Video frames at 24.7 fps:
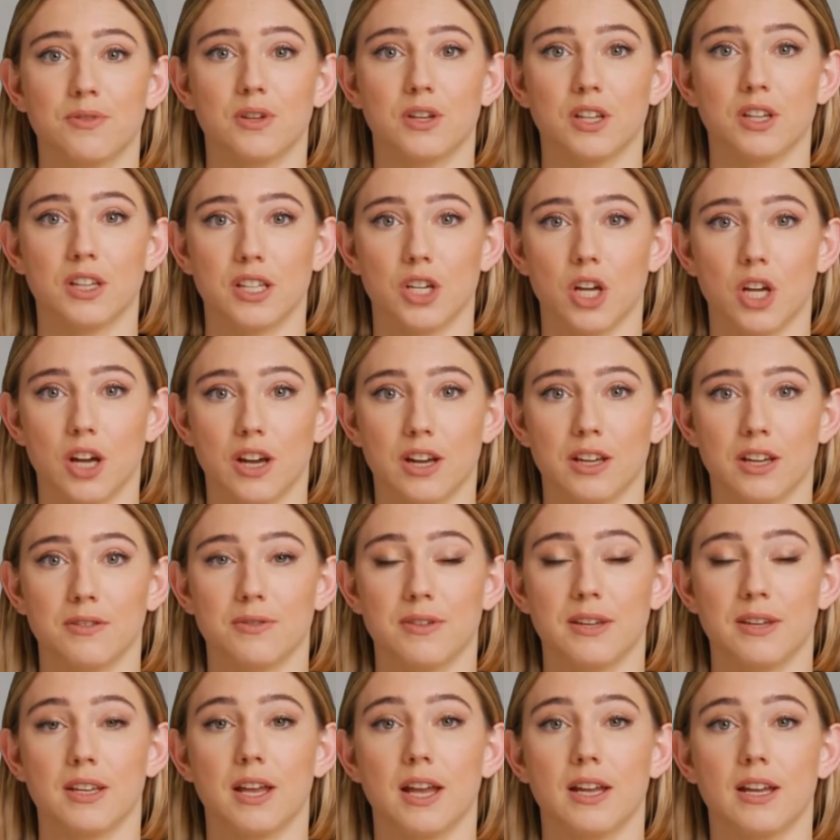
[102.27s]
Start.
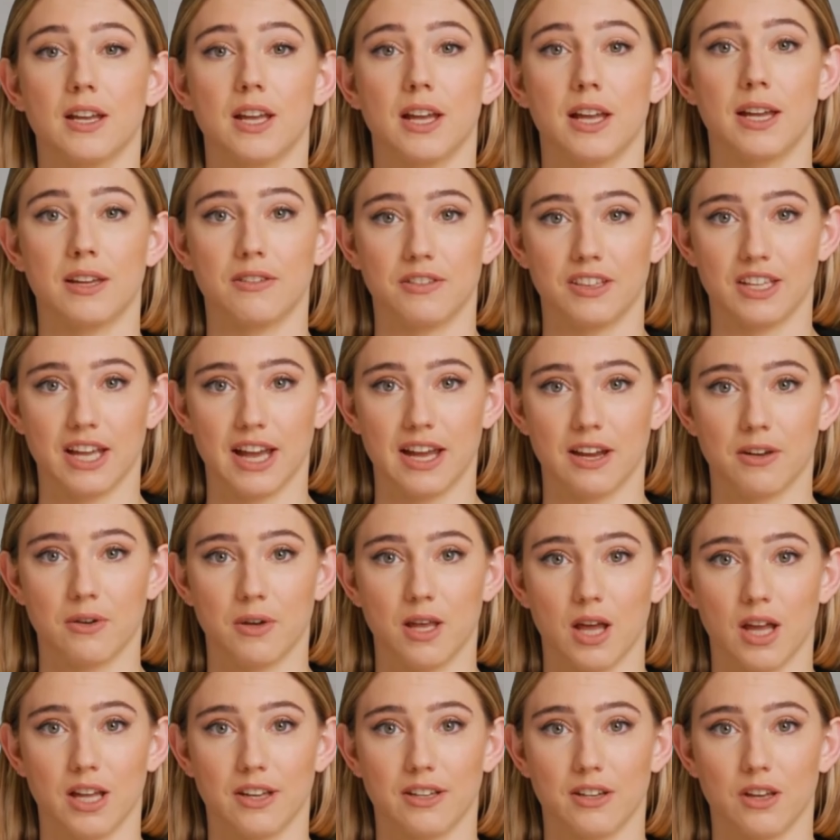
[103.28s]
In the left
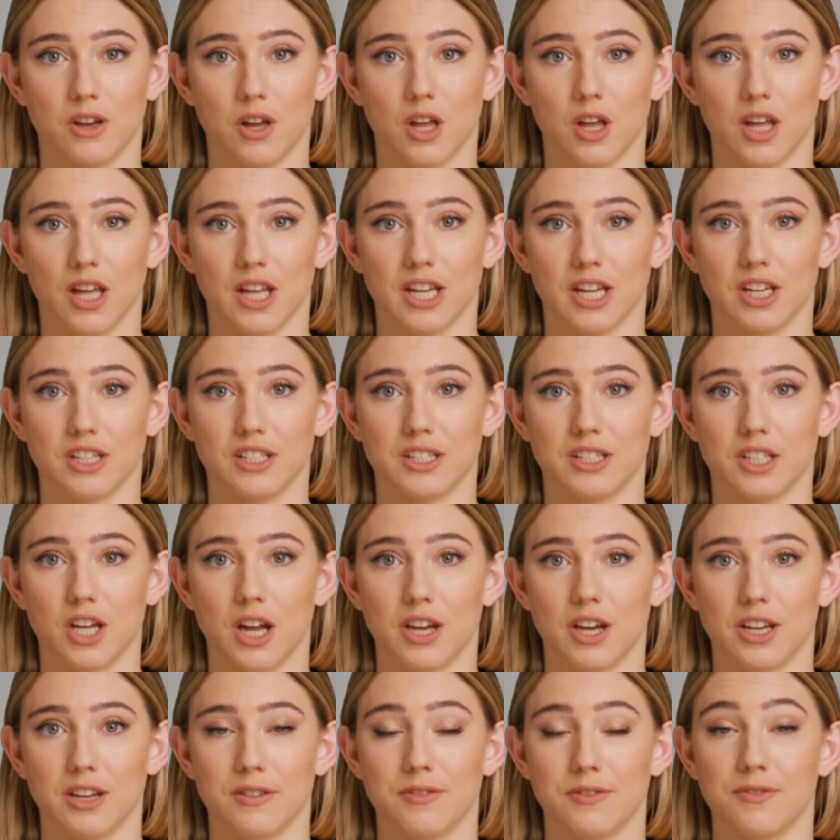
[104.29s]
sidebar, click on
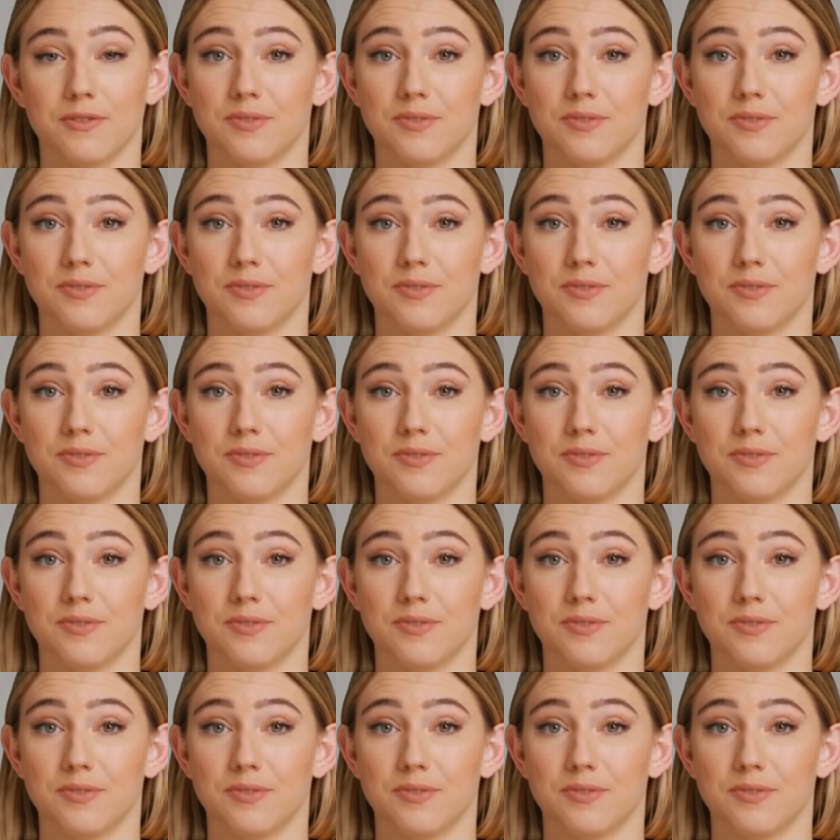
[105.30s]
Start.